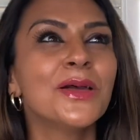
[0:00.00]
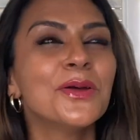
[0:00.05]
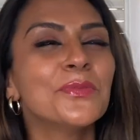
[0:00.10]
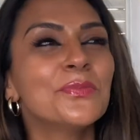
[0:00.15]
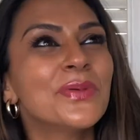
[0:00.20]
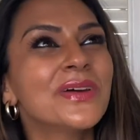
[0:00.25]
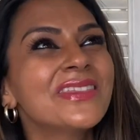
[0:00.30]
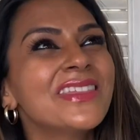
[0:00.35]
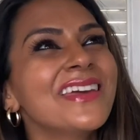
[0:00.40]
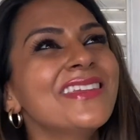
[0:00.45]

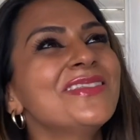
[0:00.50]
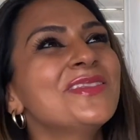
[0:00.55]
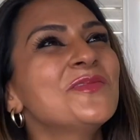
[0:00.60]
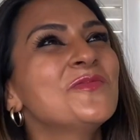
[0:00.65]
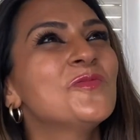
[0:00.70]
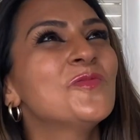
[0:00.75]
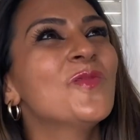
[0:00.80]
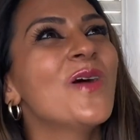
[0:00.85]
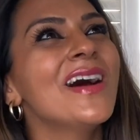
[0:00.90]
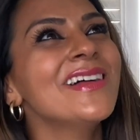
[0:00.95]
But then the
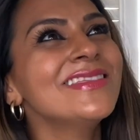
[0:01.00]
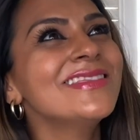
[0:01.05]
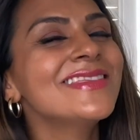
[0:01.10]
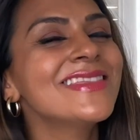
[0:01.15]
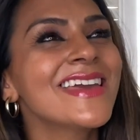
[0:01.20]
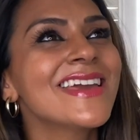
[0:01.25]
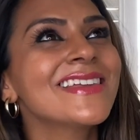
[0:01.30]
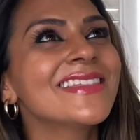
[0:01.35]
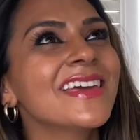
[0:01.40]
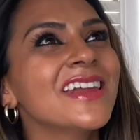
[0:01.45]
one
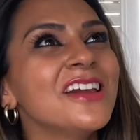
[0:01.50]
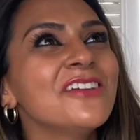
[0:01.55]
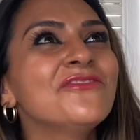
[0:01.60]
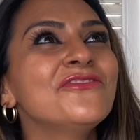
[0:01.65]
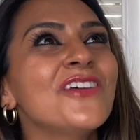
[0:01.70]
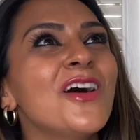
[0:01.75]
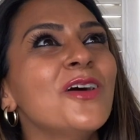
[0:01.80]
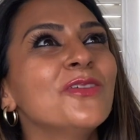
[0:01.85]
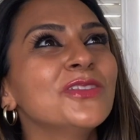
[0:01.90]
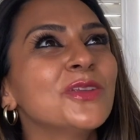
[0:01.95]
thing that I
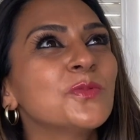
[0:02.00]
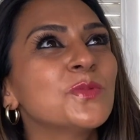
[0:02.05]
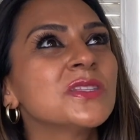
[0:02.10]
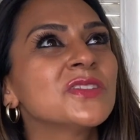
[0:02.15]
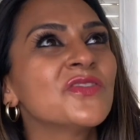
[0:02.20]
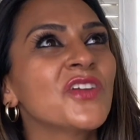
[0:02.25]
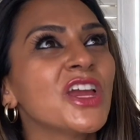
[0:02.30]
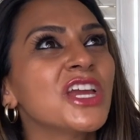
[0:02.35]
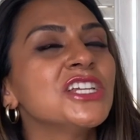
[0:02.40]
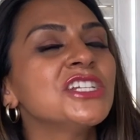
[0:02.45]
found that was
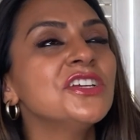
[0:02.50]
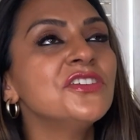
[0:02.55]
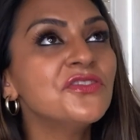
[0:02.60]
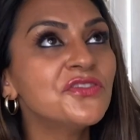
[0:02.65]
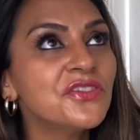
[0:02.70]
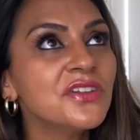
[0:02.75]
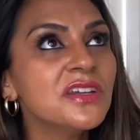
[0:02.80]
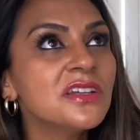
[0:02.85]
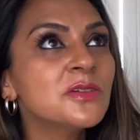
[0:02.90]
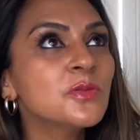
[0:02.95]
very
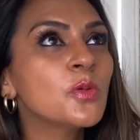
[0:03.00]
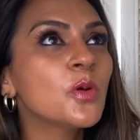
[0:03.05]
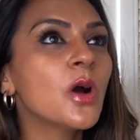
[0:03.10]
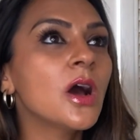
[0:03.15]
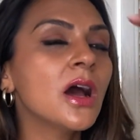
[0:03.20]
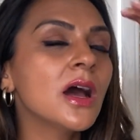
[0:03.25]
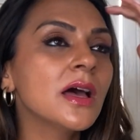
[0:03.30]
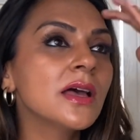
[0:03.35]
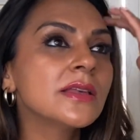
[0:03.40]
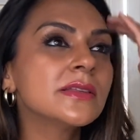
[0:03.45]
different
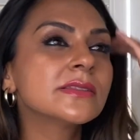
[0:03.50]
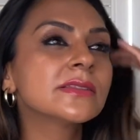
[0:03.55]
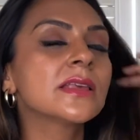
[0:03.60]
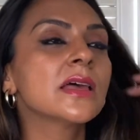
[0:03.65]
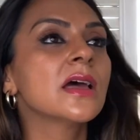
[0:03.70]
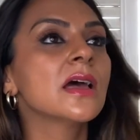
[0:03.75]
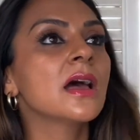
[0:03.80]
was